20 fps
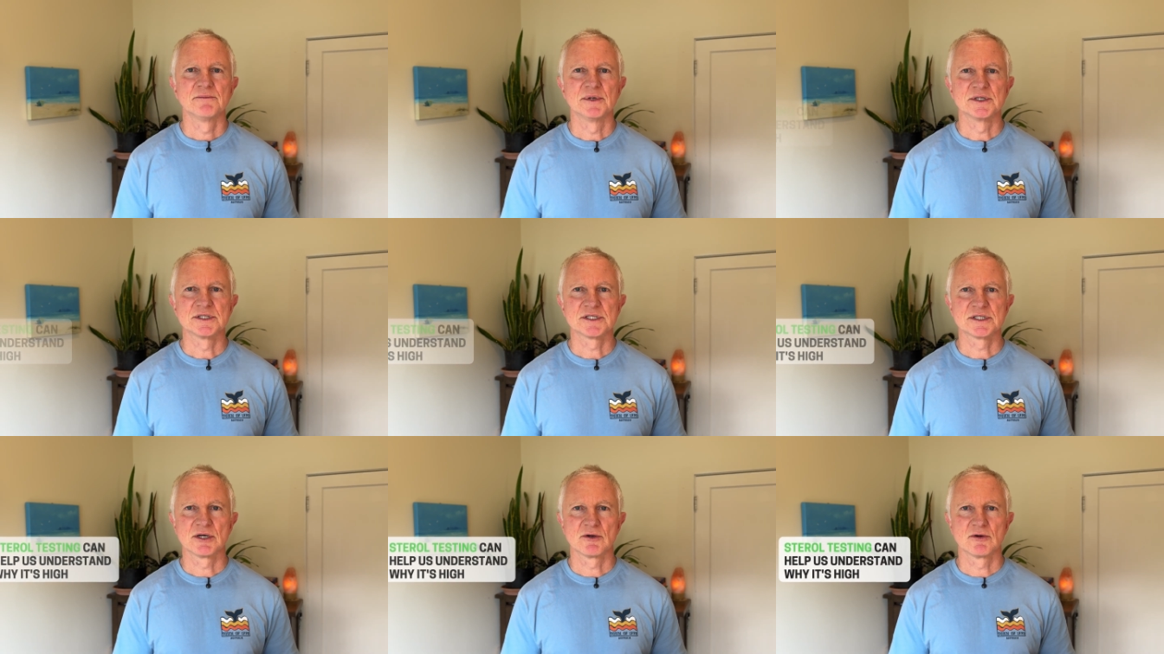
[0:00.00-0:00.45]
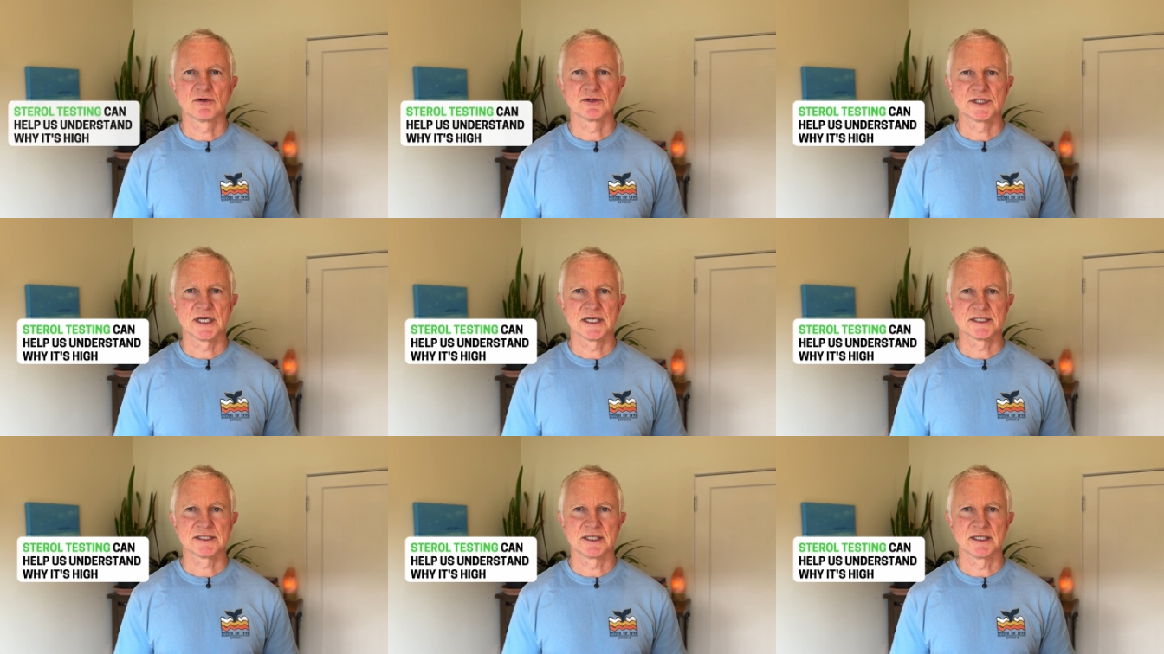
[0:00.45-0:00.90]
but sterol
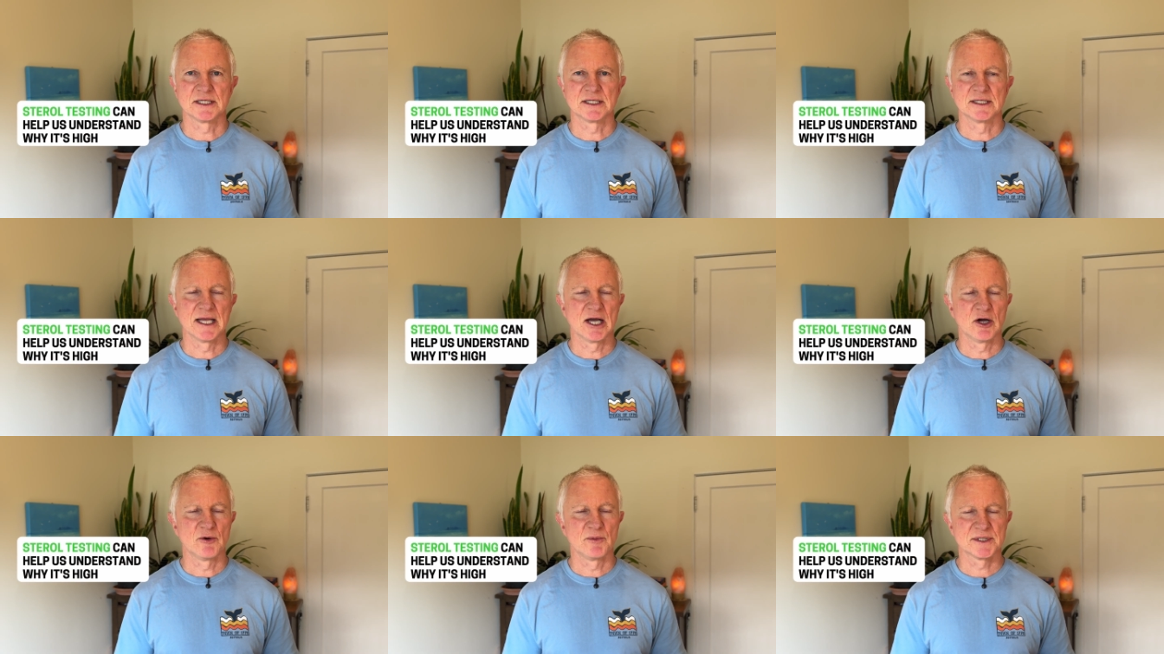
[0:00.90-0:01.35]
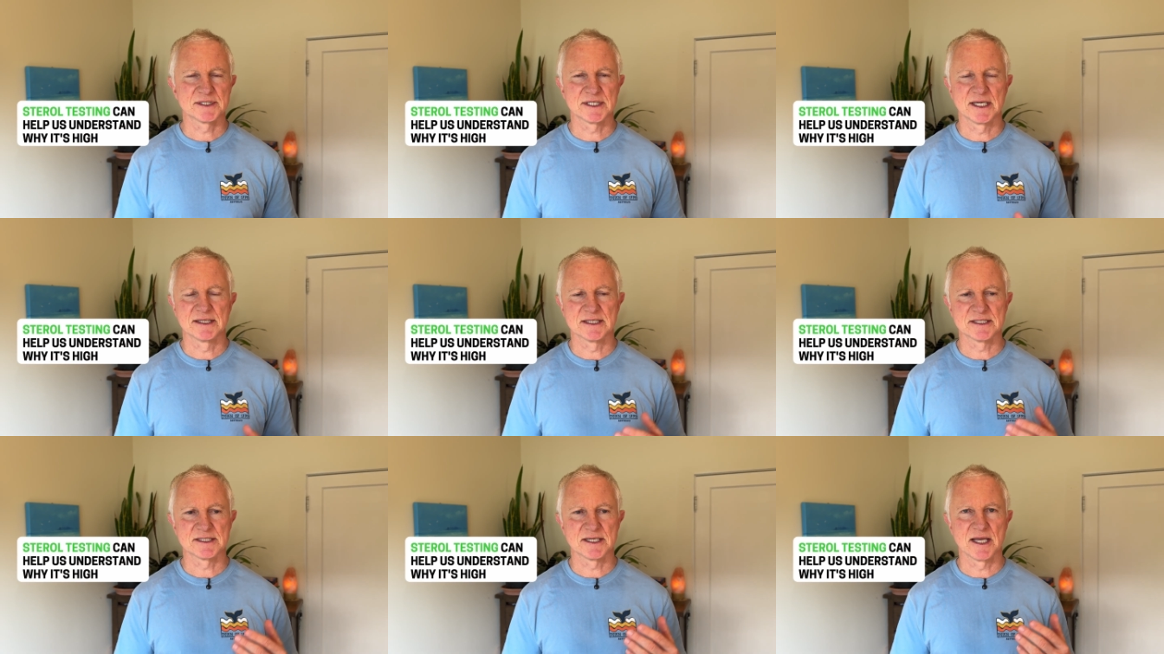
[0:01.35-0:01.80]
testing can help us
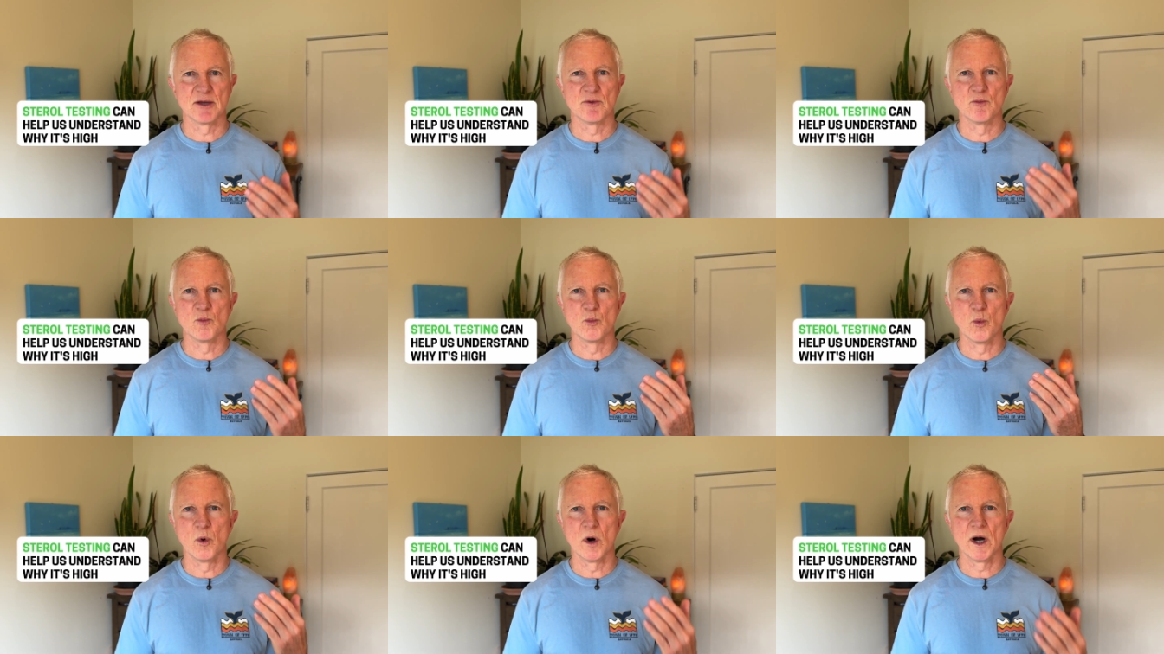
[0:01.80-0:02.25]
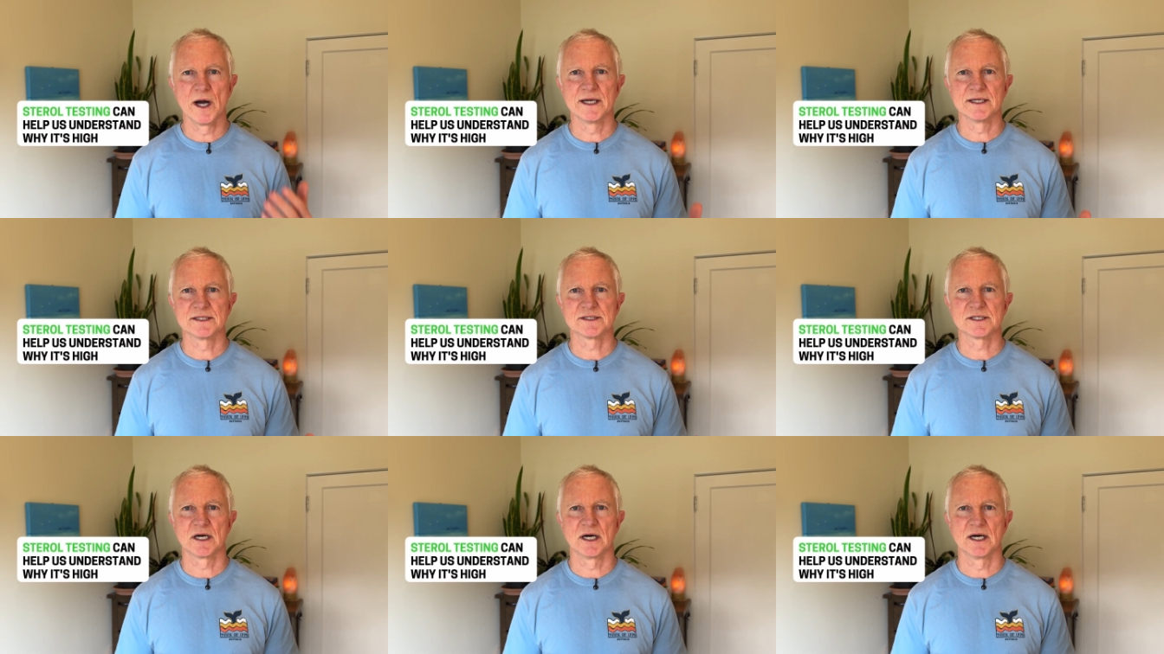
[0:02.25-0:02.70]
understand
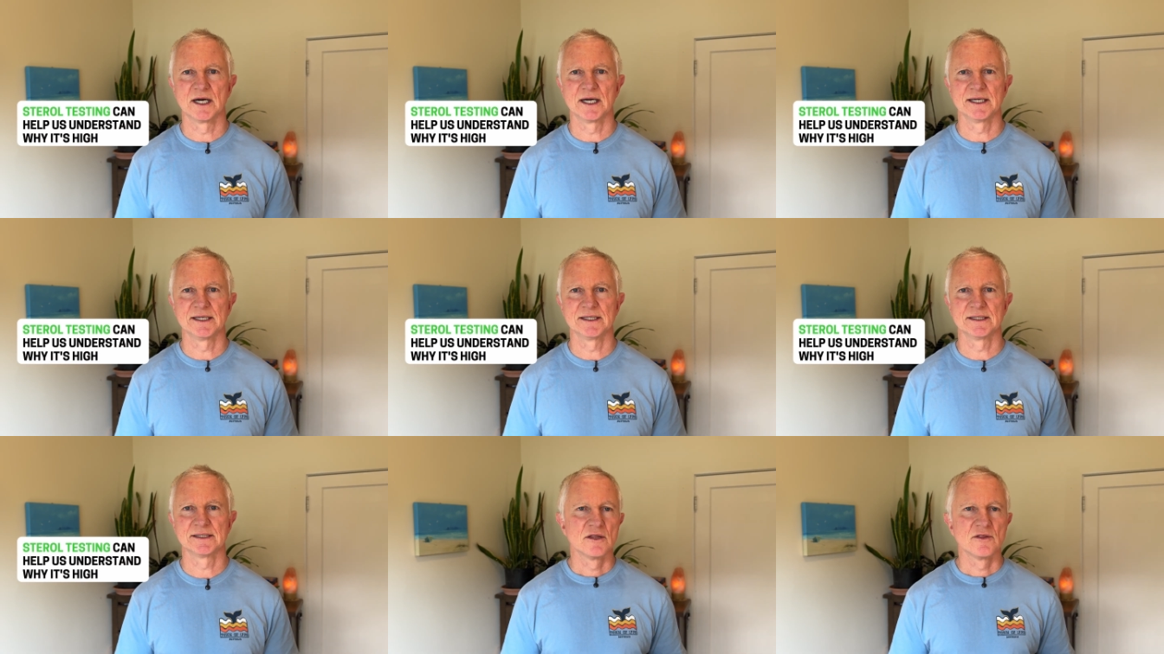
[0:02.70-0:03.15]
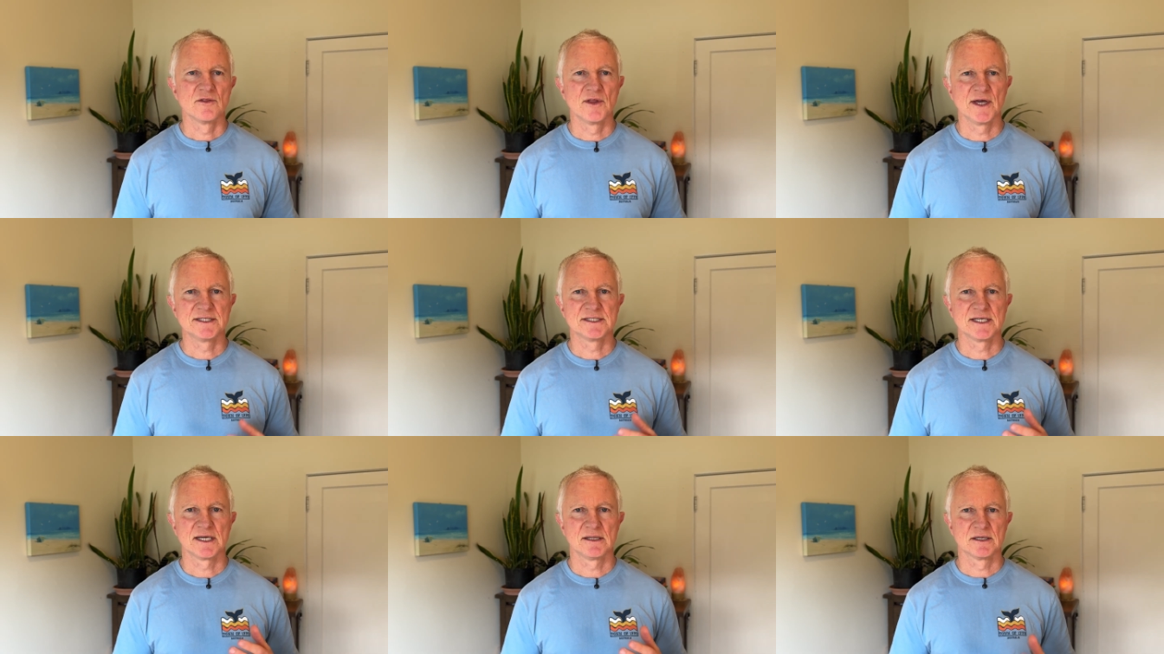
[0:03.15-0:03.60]
why it's high.
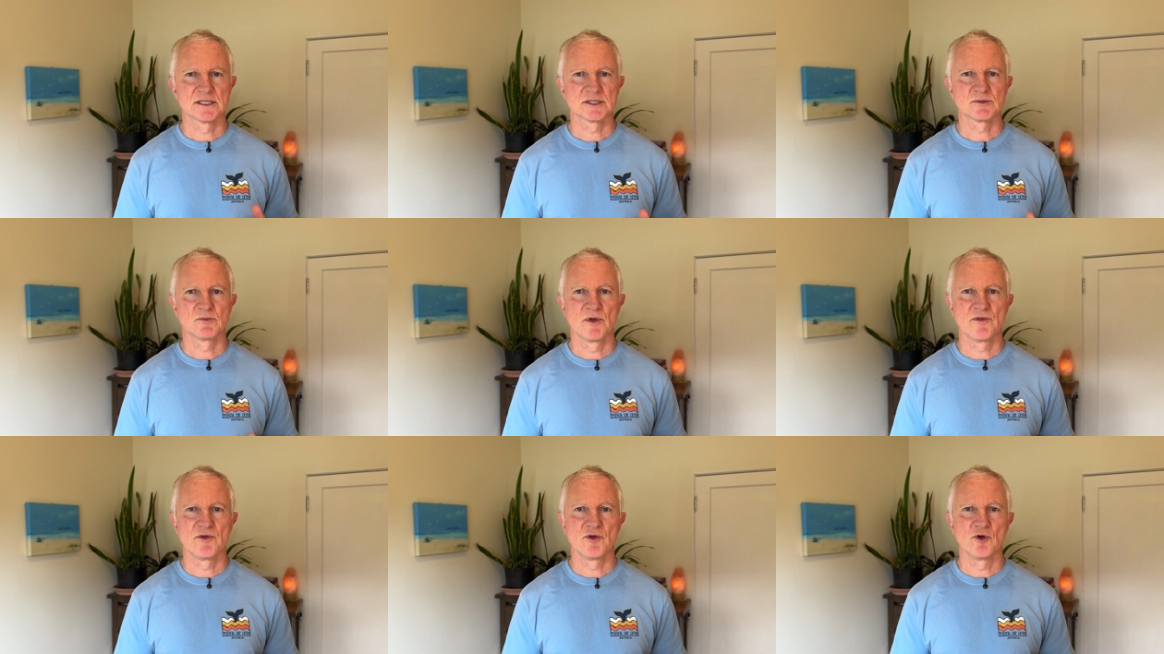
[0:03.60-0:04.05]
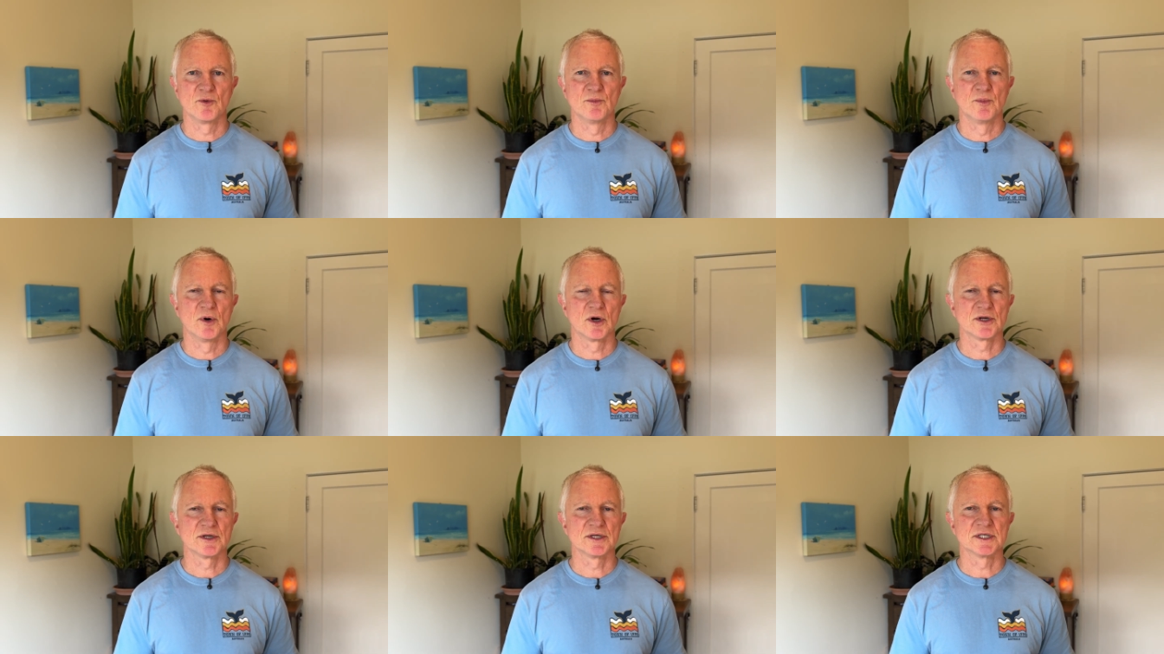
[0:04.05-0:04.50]
They tell us whether your
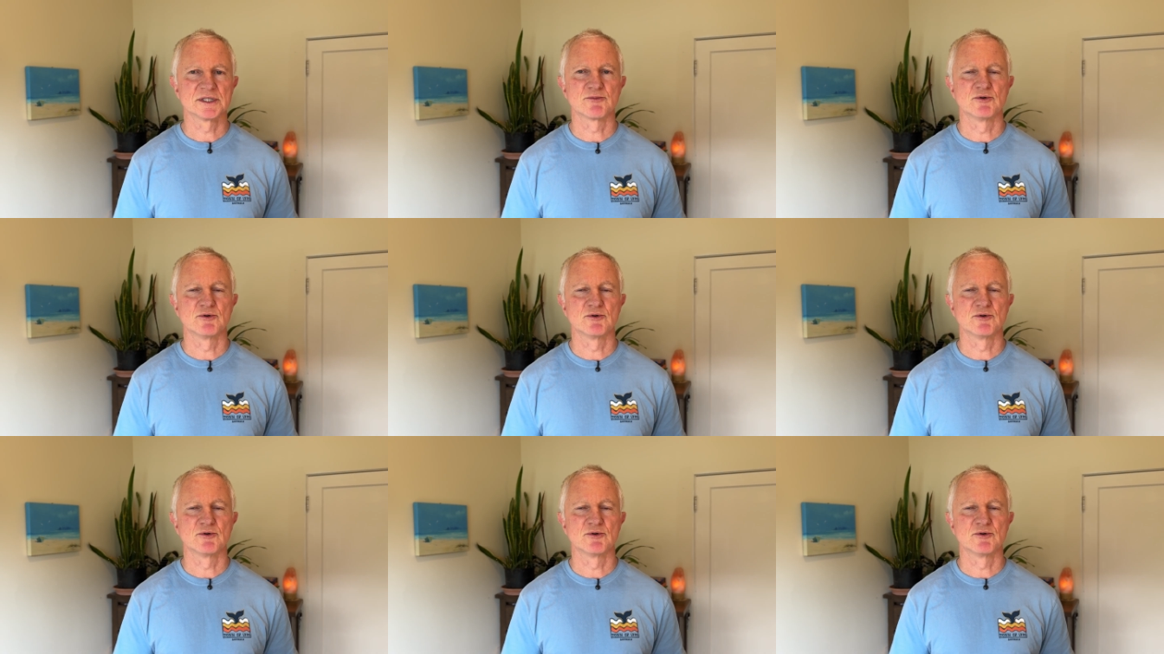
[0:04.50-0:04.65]
body is